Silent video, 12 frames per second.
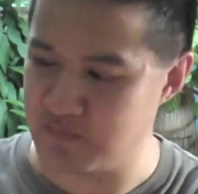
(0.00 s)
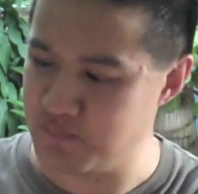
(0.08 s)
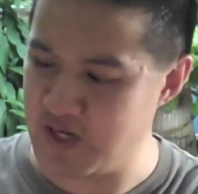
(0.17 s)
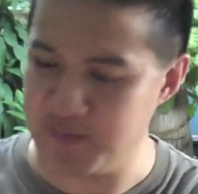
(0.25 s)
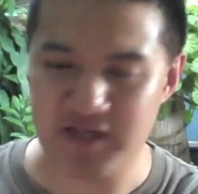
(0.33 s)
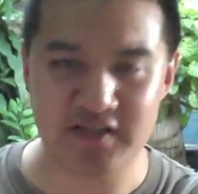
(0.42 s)

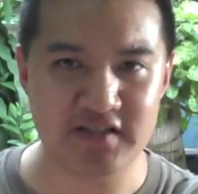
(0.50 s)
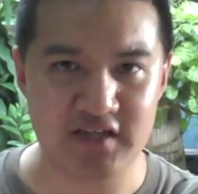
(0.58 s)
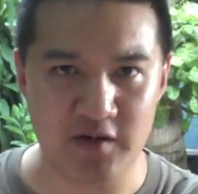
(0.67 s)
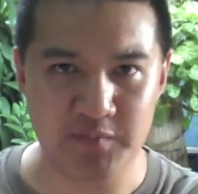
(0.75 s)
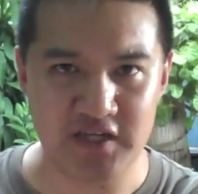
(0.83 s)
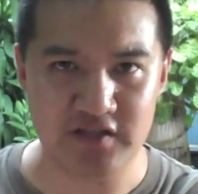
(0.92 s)
maybe it's
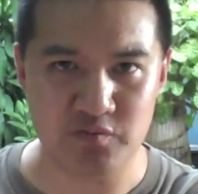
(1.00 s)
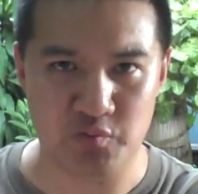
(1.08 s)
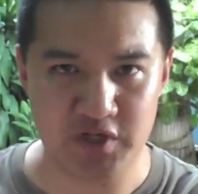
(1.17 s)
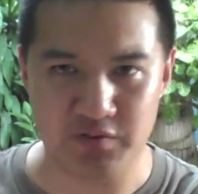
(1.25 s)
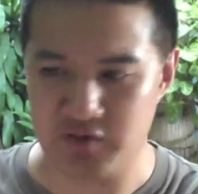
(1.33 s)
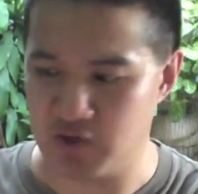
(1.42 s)
gummies,
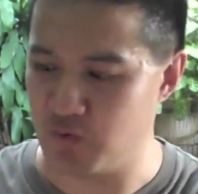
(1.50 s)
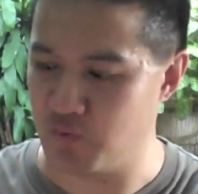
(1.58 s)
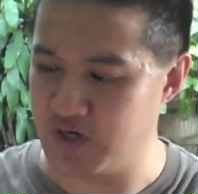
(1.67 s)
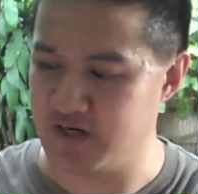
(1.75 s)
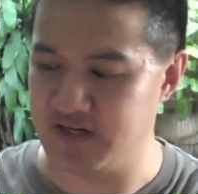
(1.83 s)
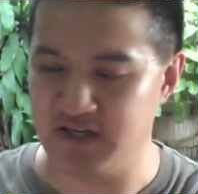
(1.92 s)
we don't know
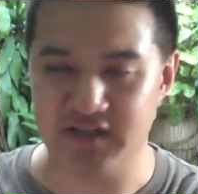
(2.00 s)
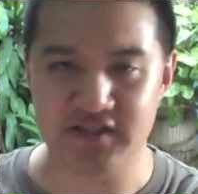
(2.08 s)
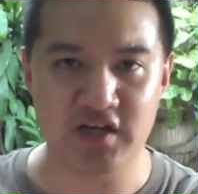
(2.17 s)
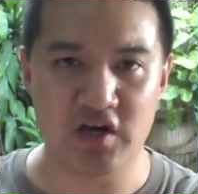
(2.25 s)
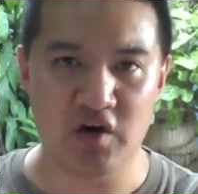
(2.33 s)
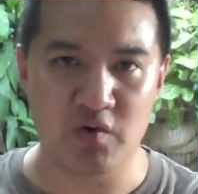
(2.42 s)
what it is.
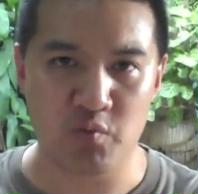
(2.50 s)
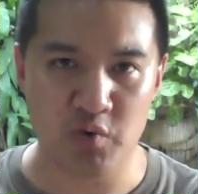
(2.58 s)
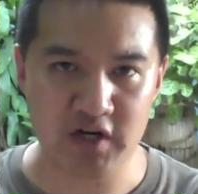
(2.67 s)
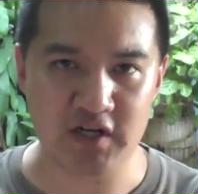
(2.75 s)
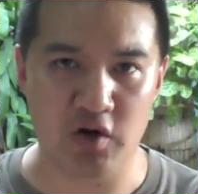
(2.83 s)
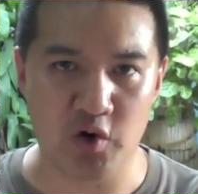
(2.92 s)
We're
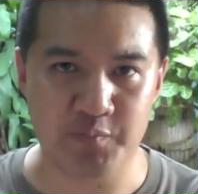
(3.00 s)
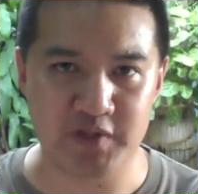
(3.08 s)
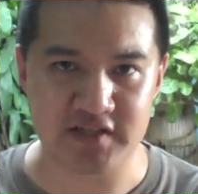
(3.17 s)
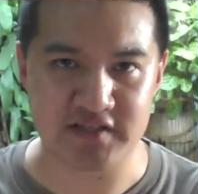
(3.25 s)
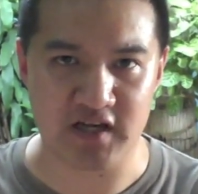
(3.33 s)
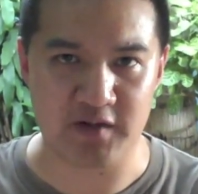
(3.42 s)
gonna open
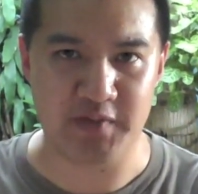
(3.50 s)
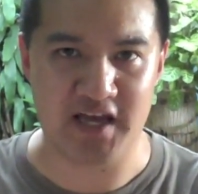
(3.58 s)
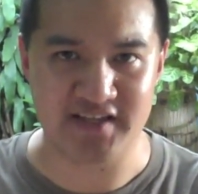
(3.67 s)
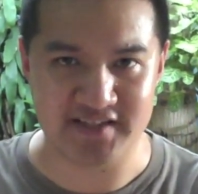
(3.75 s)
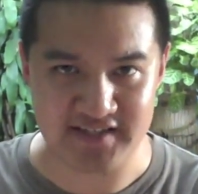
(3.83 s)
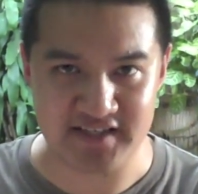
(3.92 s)
this up
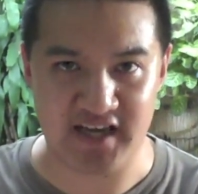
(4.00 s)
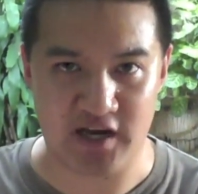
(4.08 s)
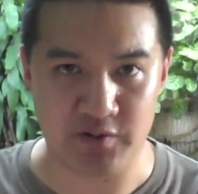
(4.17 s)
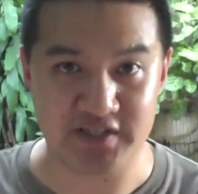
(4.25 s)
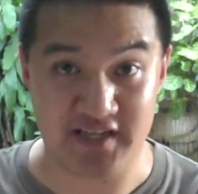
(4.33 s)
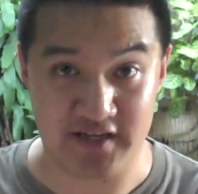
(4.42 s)
and see how
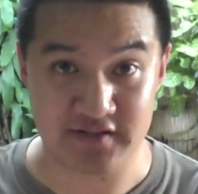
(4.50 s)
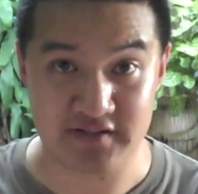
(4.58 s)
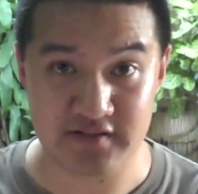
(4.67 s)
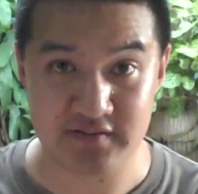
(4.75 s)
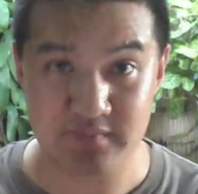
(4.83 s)
it tastes.